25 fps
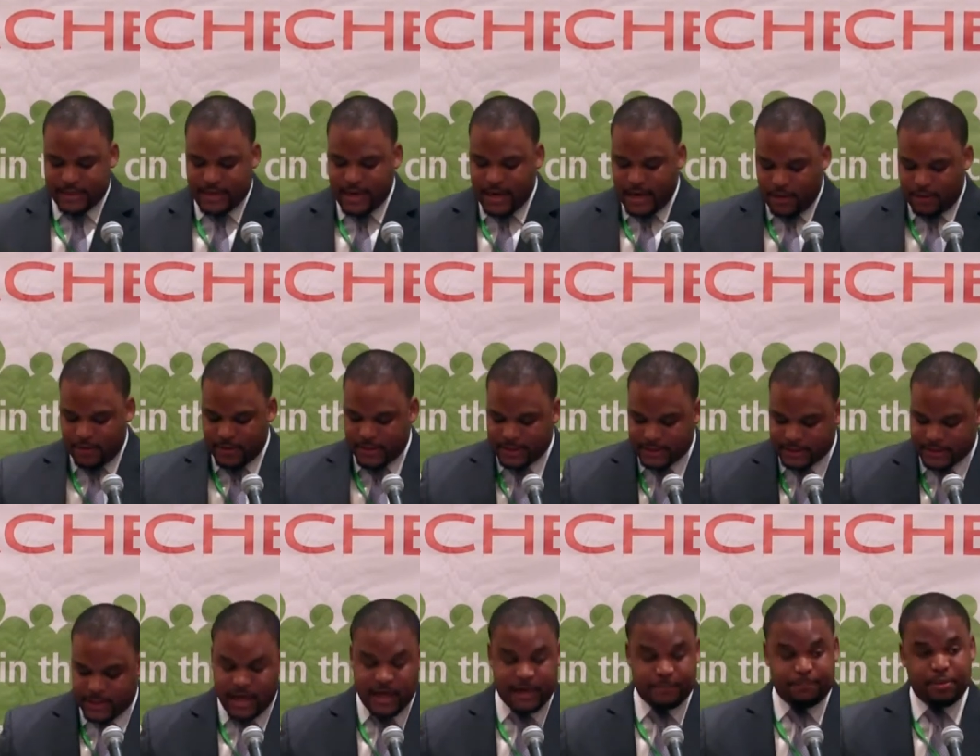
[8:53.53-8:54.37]
not only does
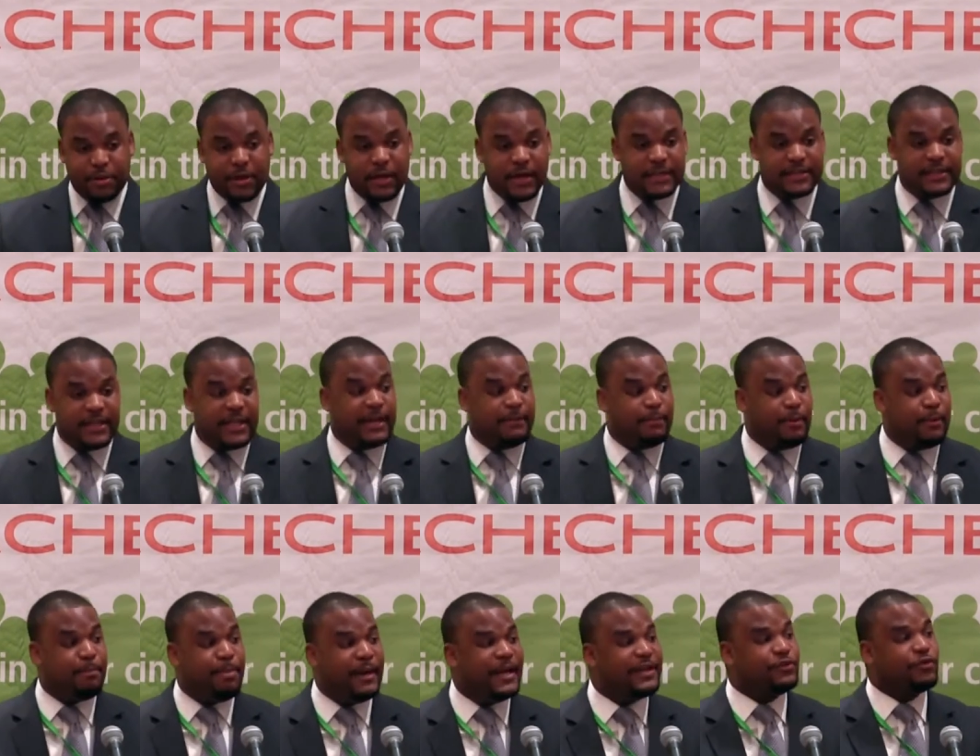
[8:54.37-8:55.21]
God put us in a
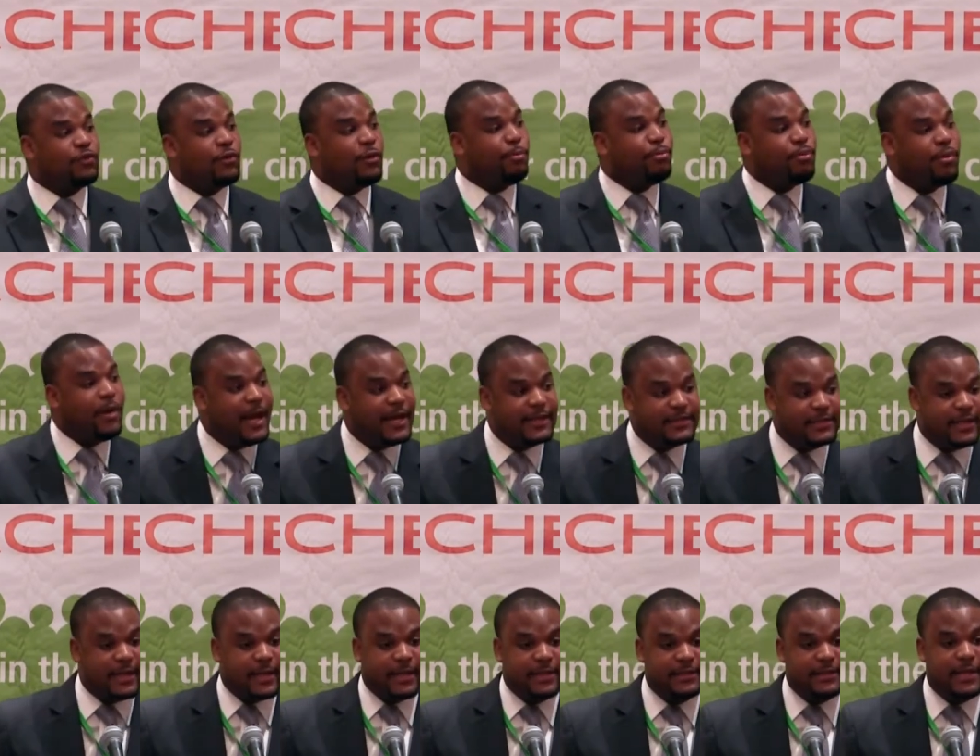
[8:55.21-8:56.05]
perpetual
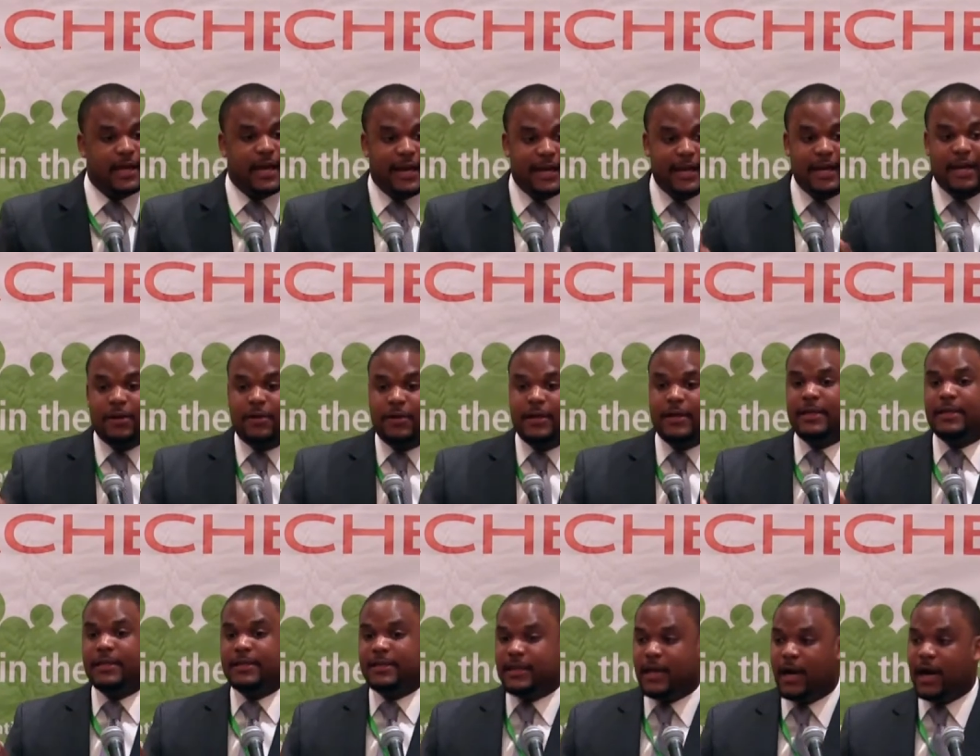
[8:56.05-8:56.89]
process, not only
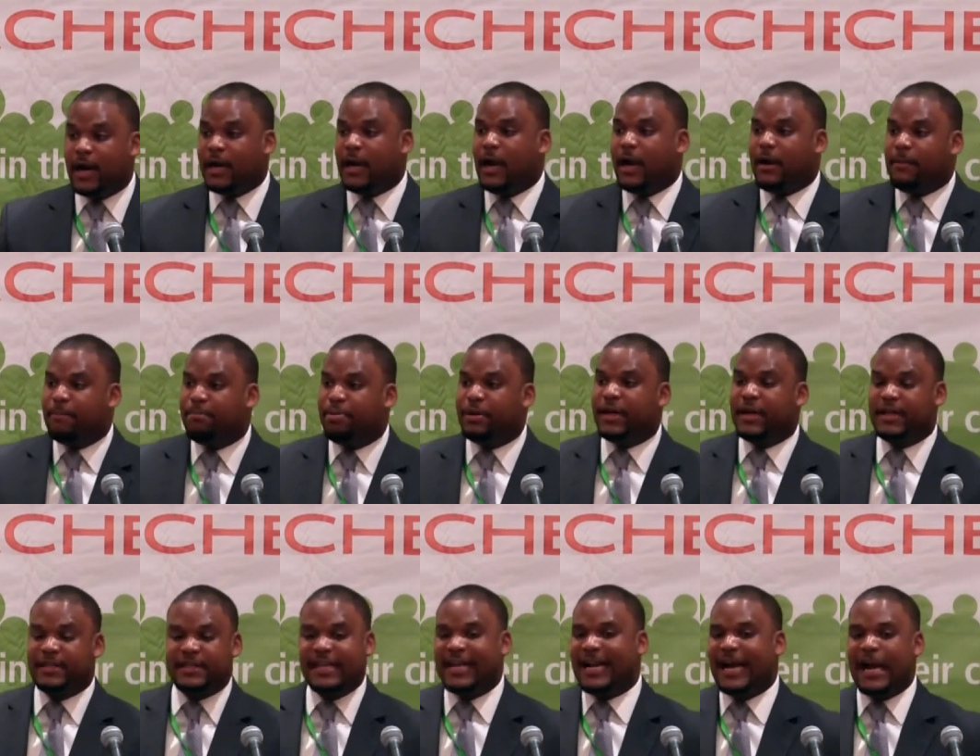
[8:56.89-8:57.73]
does God put
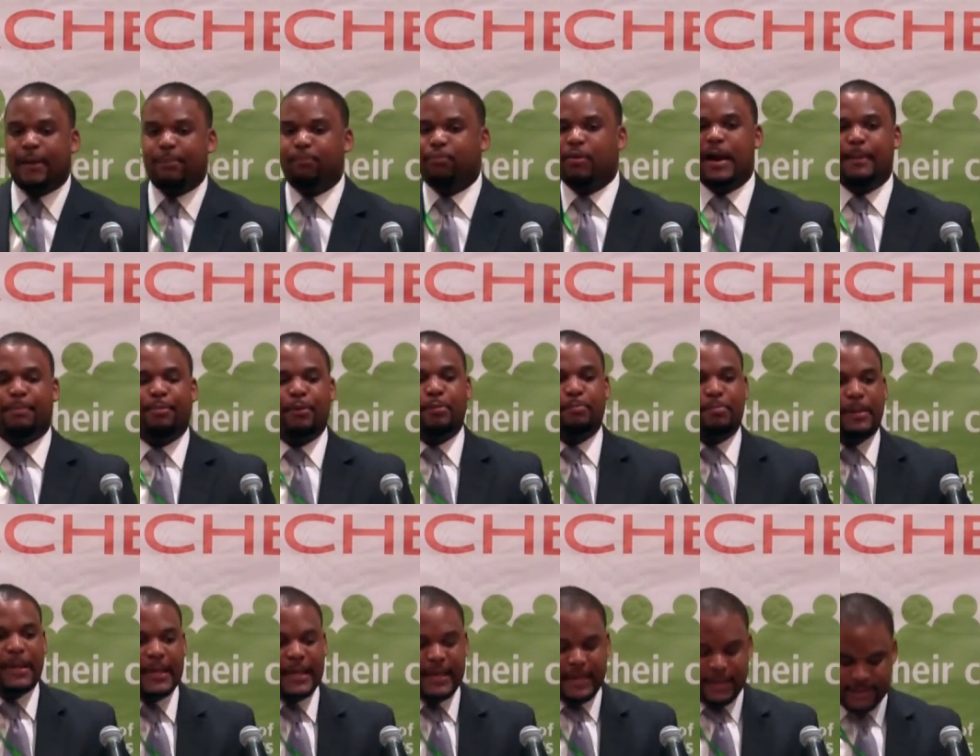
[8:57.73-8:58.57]
us in our proper
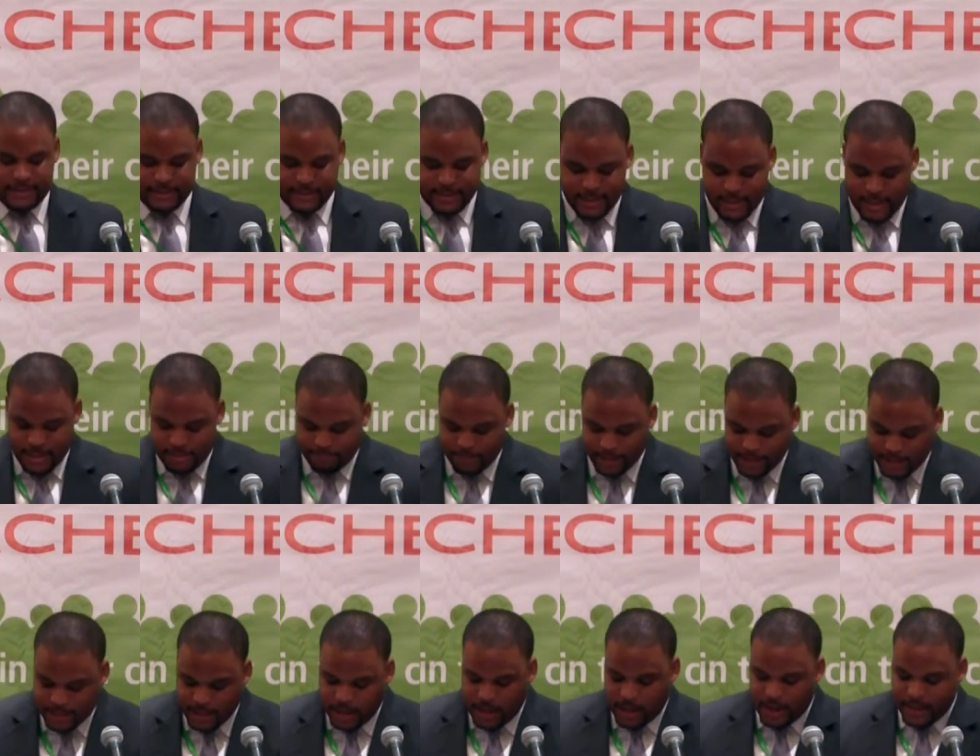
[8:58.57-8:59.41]
place,
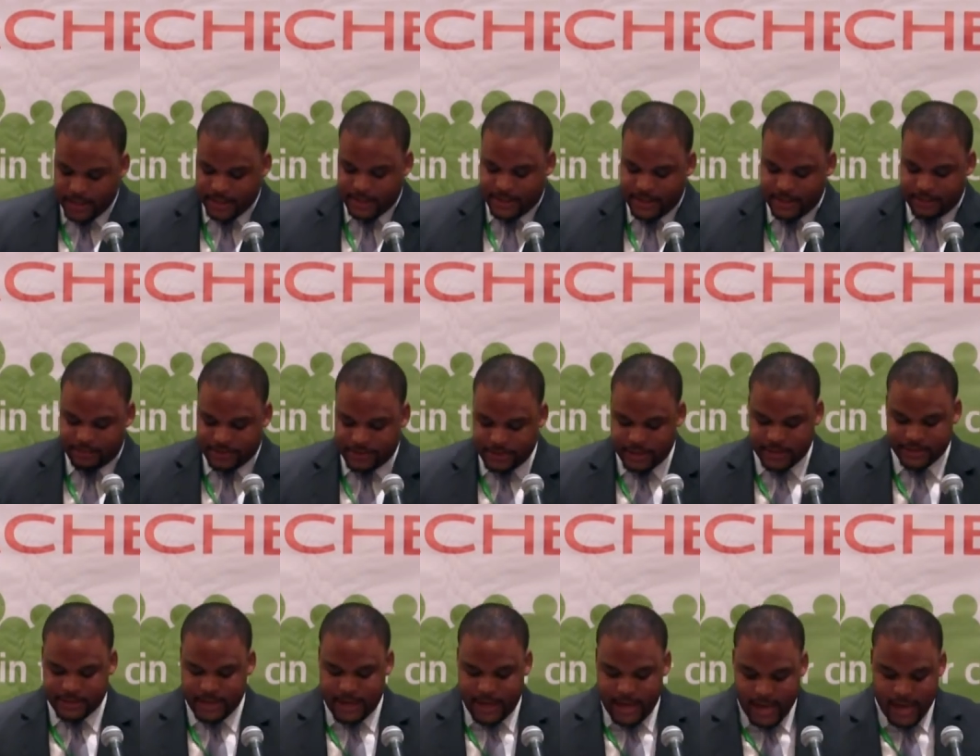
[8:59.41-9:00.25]
but God gives
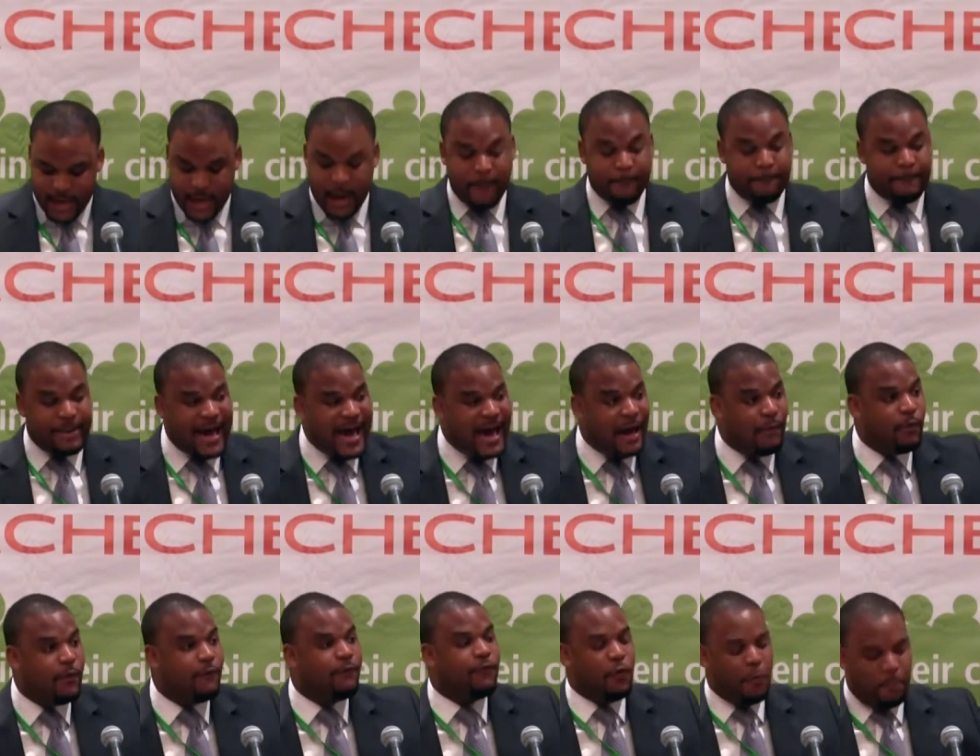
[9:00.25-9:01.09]
us a
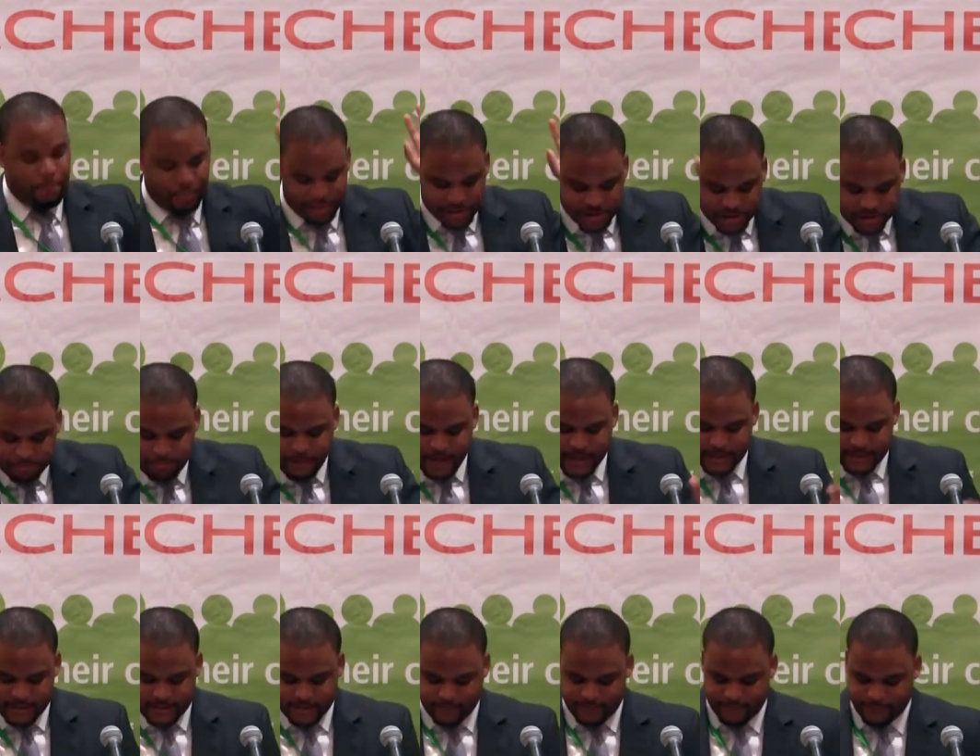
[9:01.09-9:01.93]
powerful
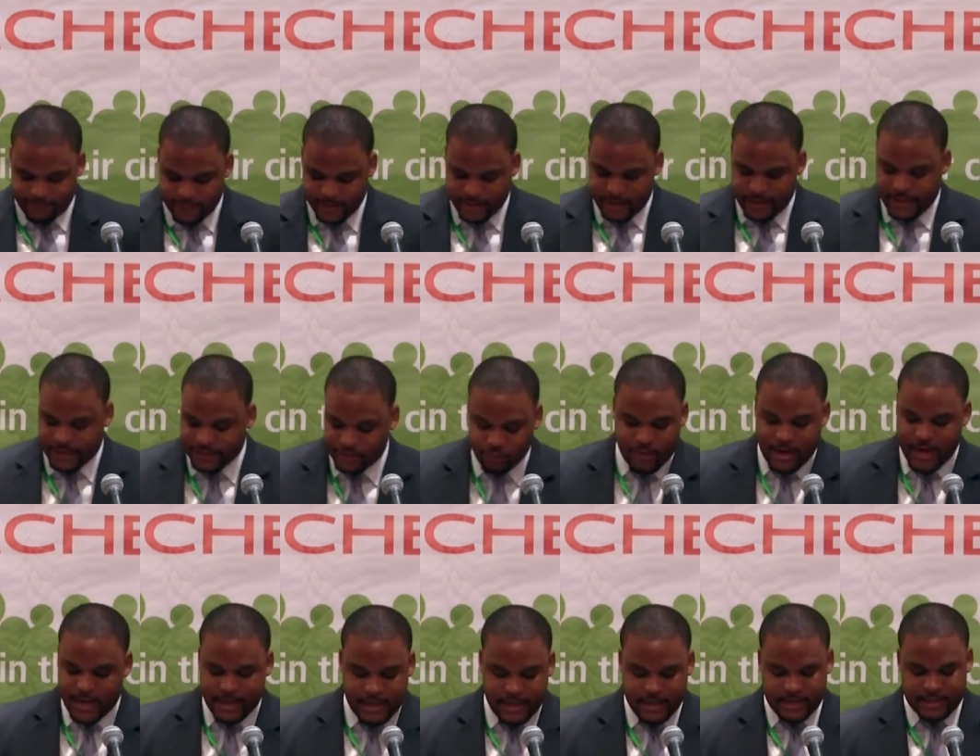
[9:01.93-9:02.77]
perspective. It's
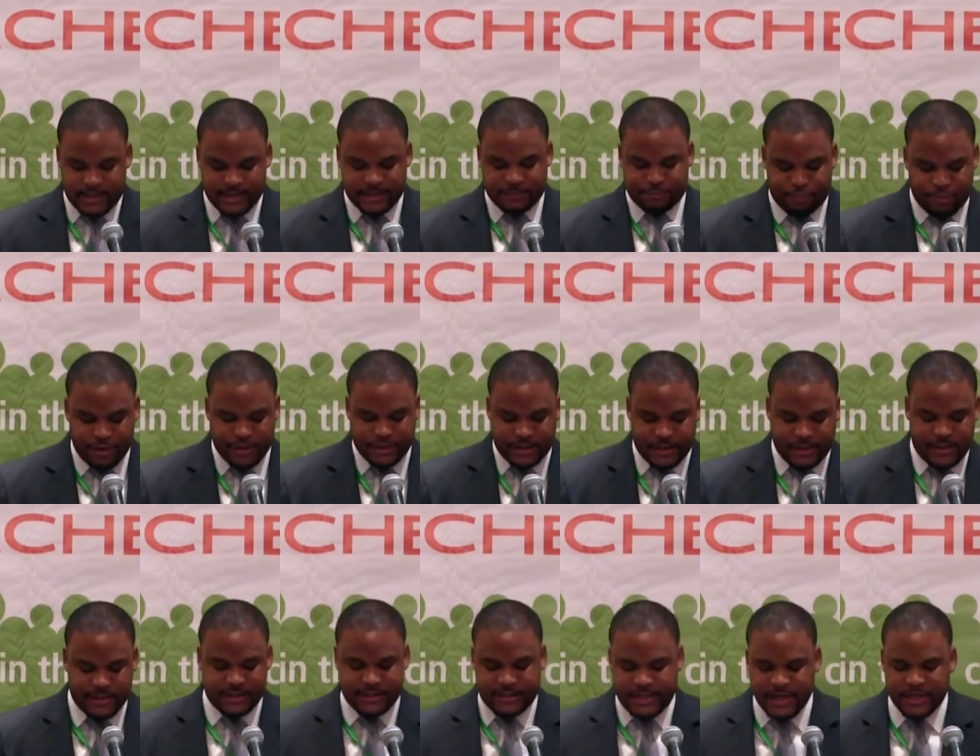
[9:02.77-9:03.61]
right here, this preacher,
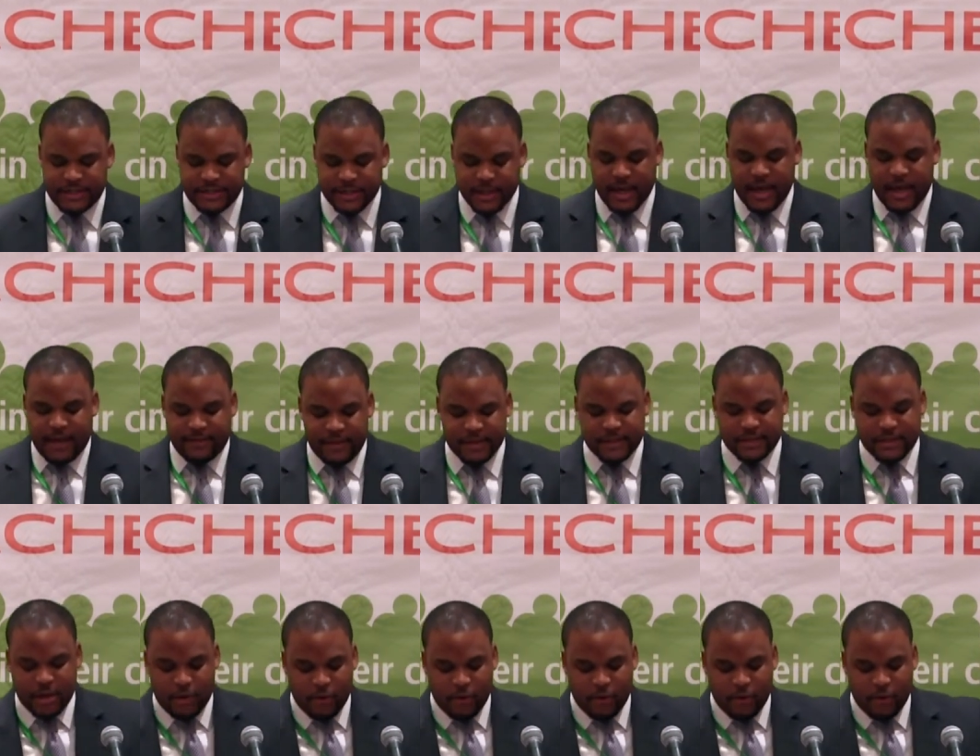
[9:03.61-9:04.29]
this teacher, this